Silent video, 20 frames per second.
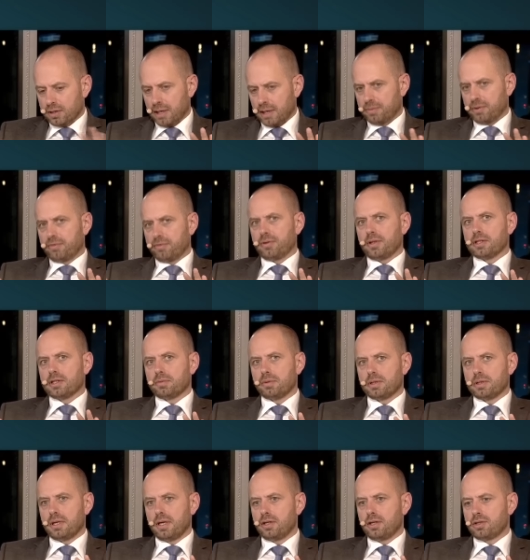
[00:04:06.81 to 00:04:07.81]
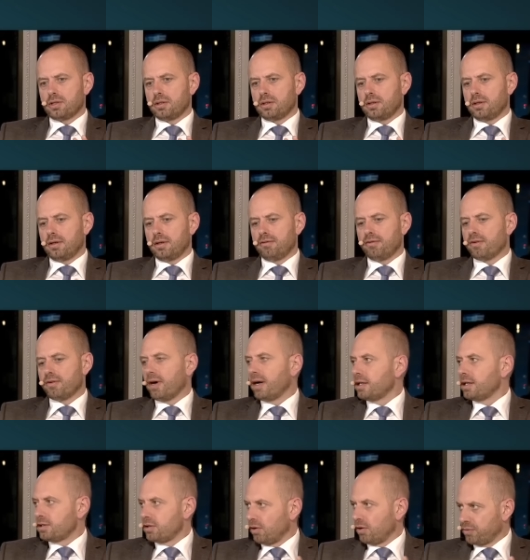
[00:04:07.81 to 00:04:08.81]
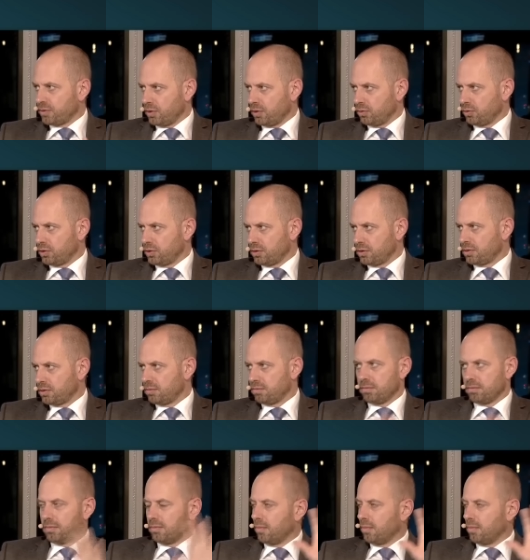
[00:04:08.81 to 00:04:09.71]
types of transportation a variety of solutions.